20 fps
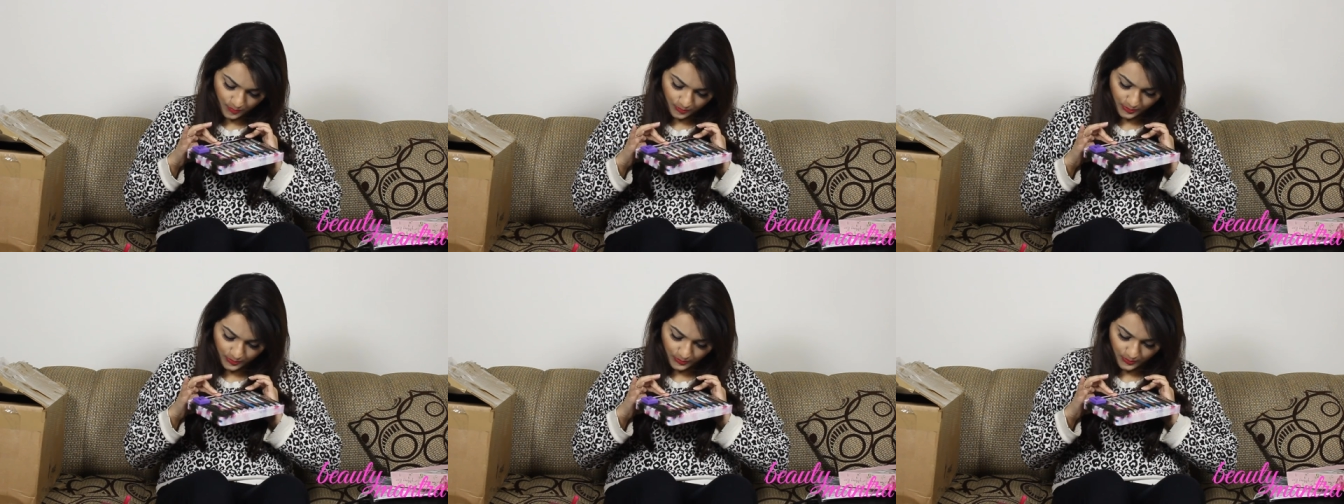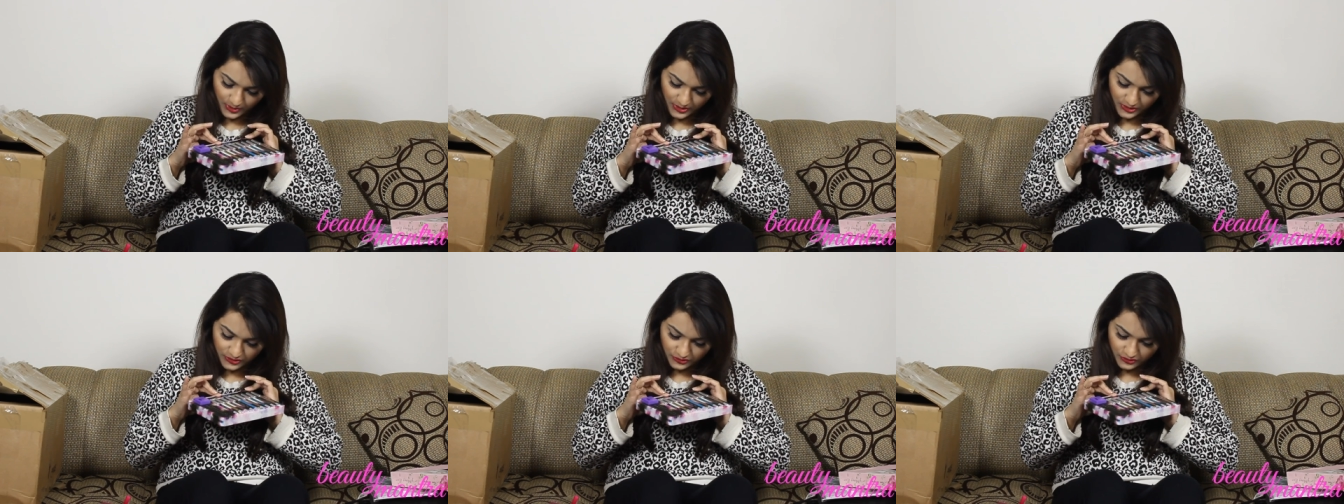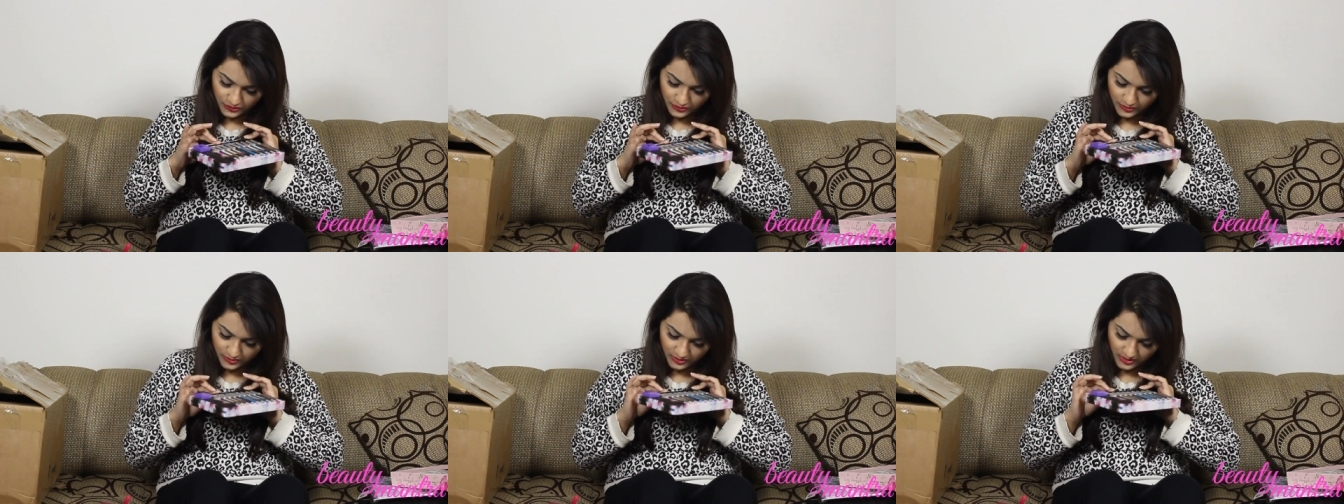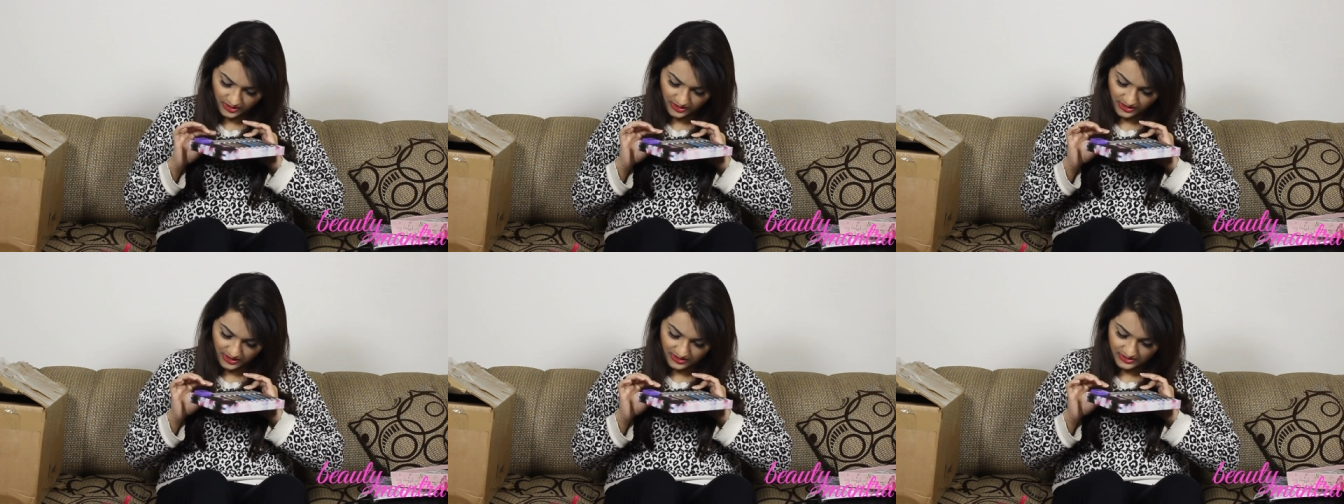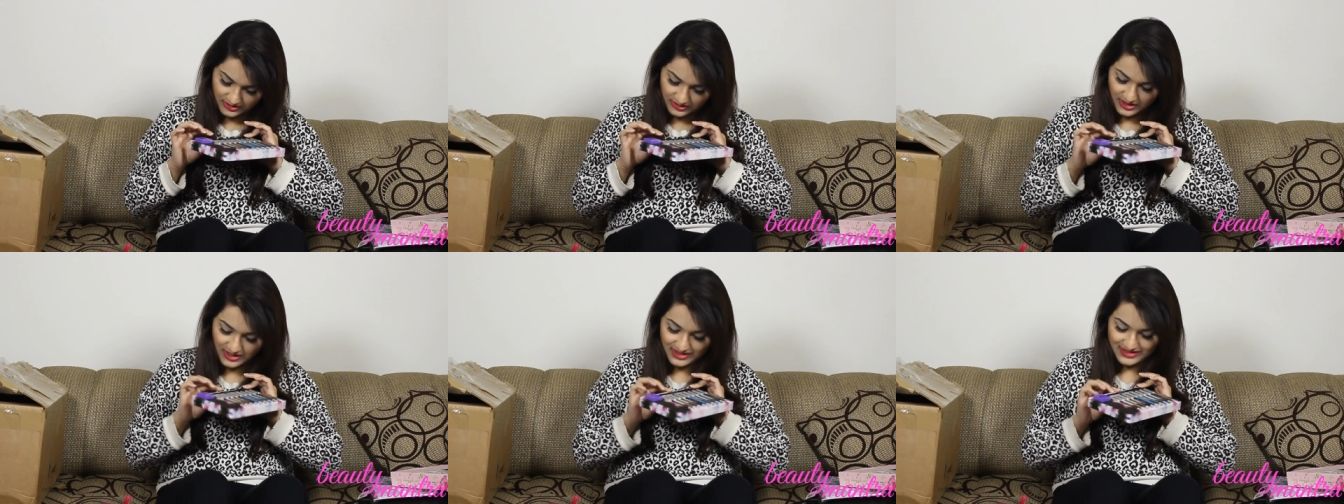Coercion, I
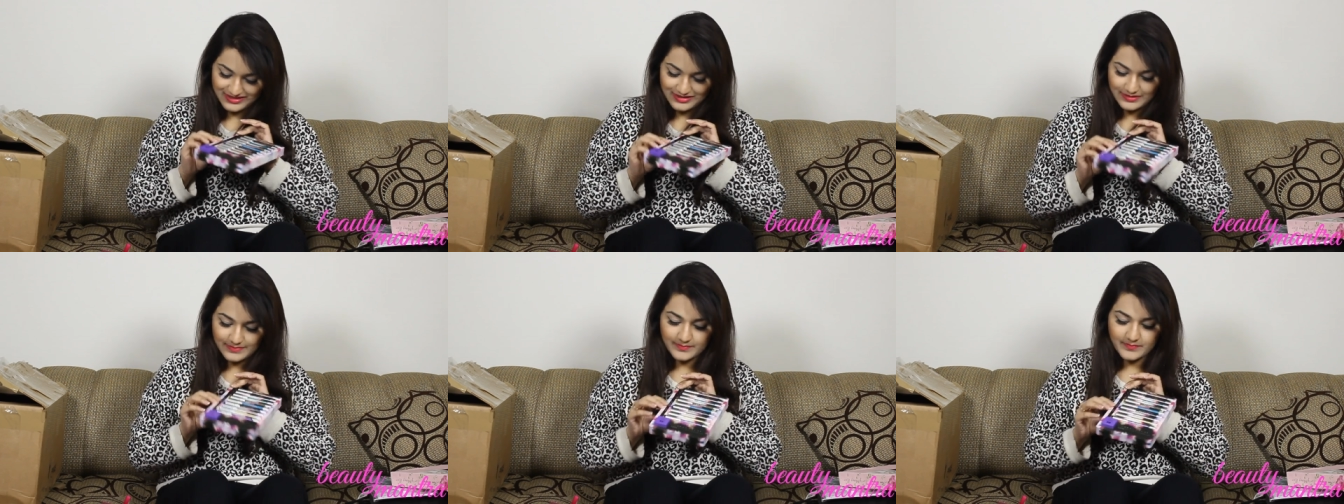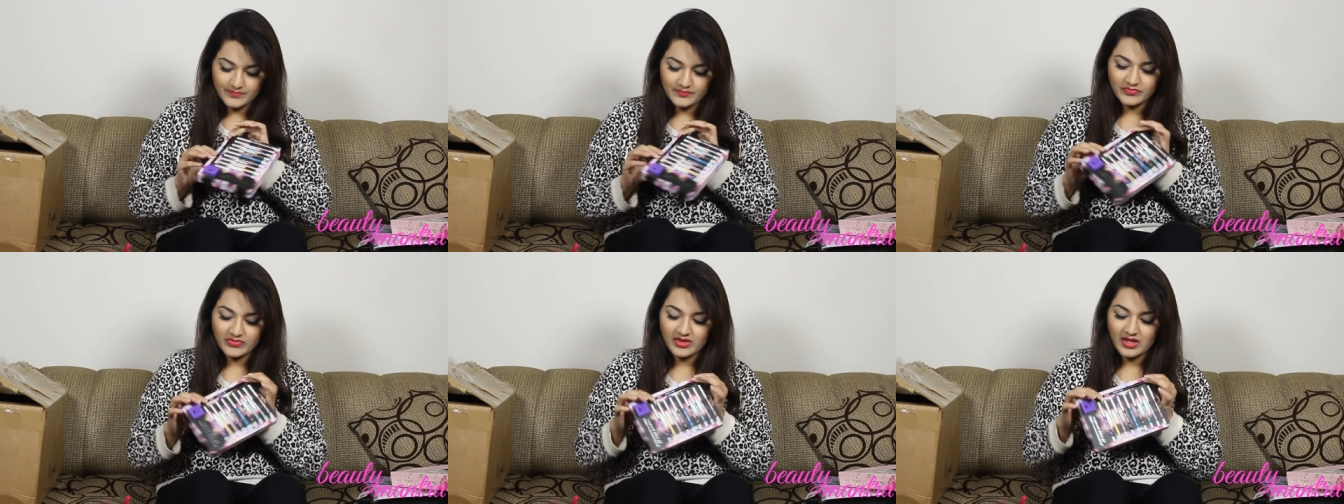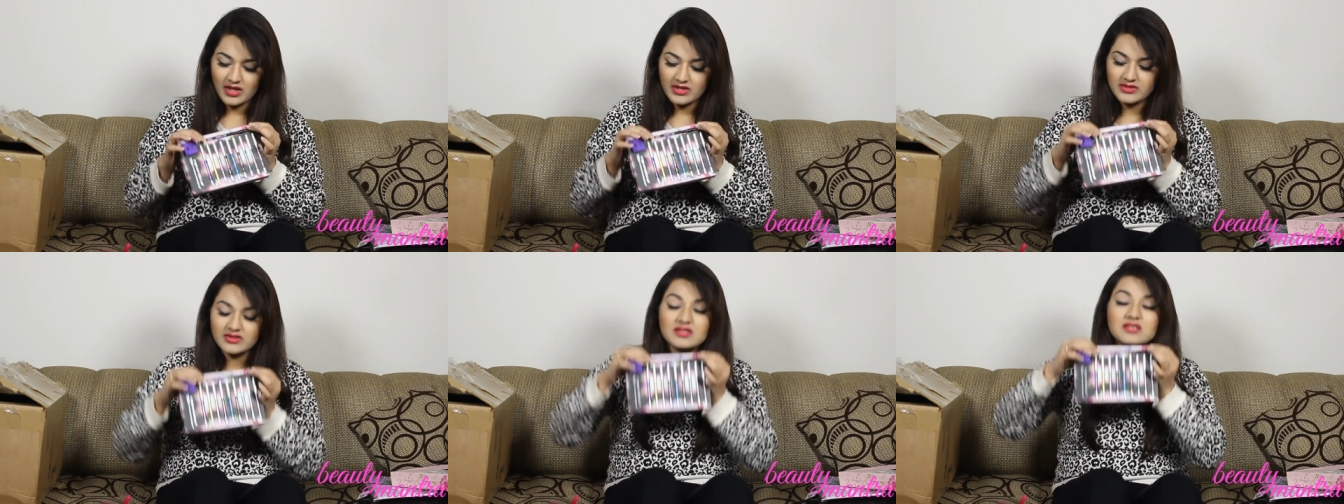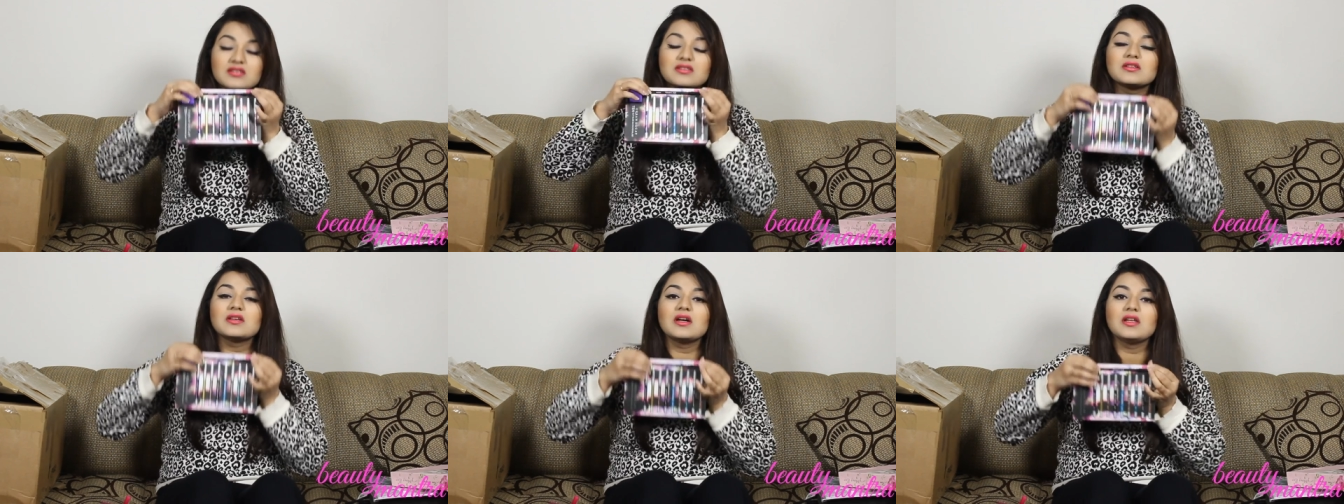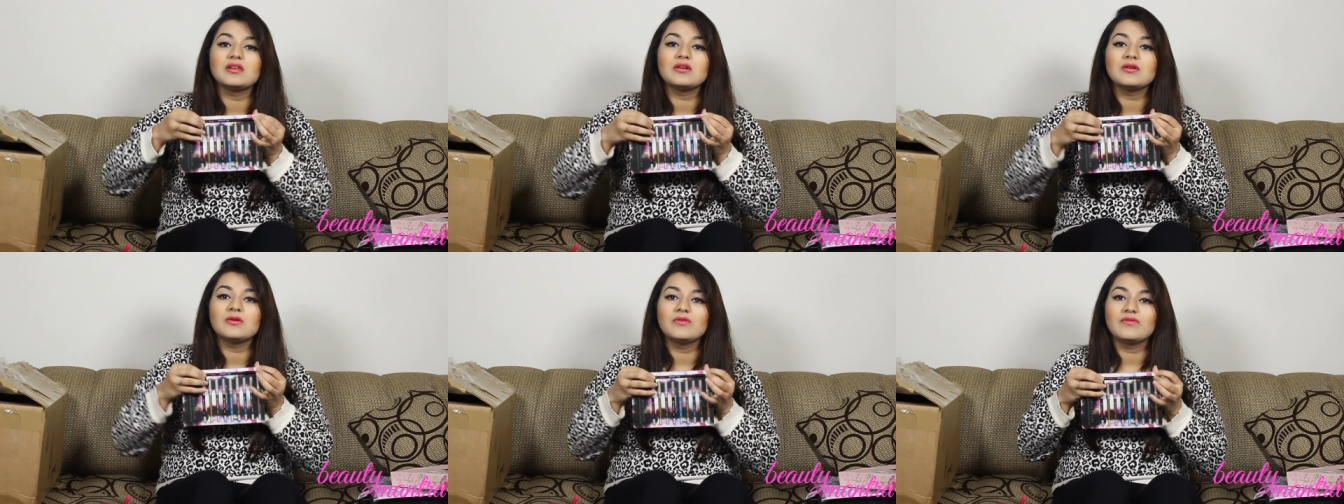guess. Yes. This
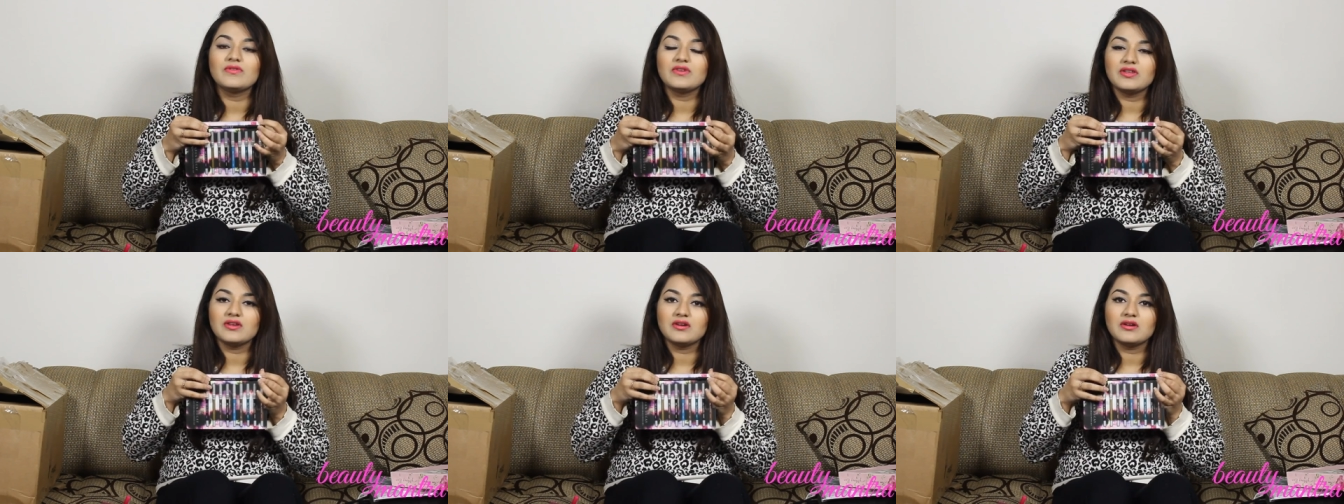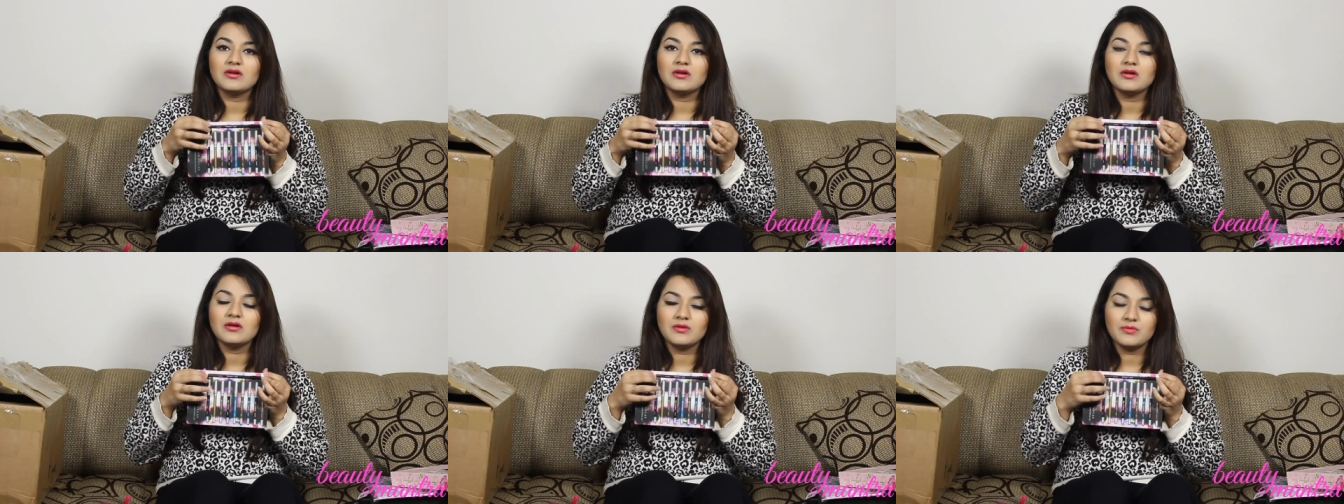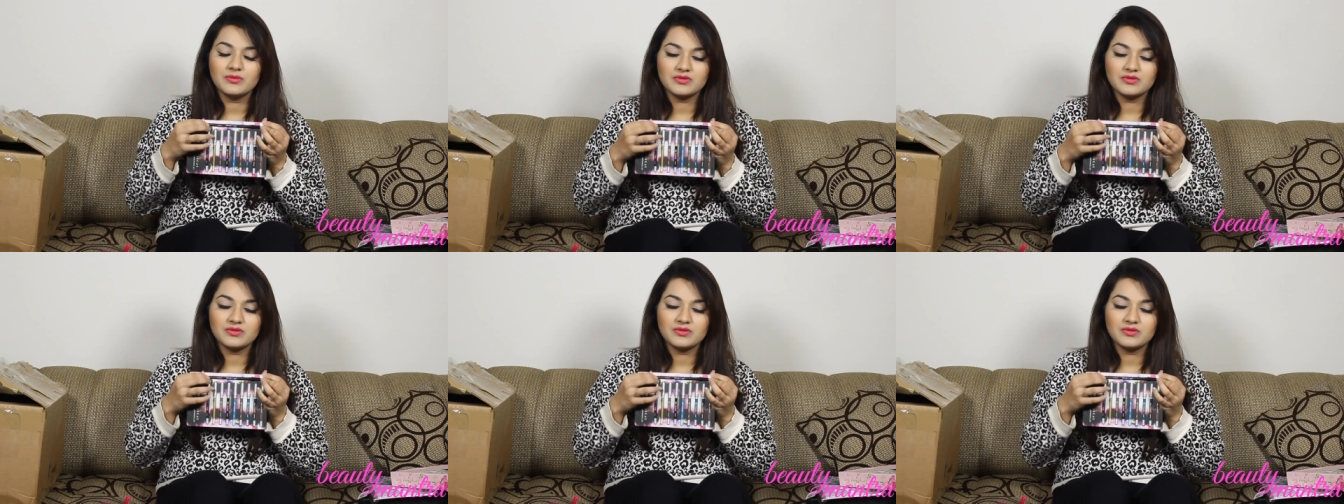color over here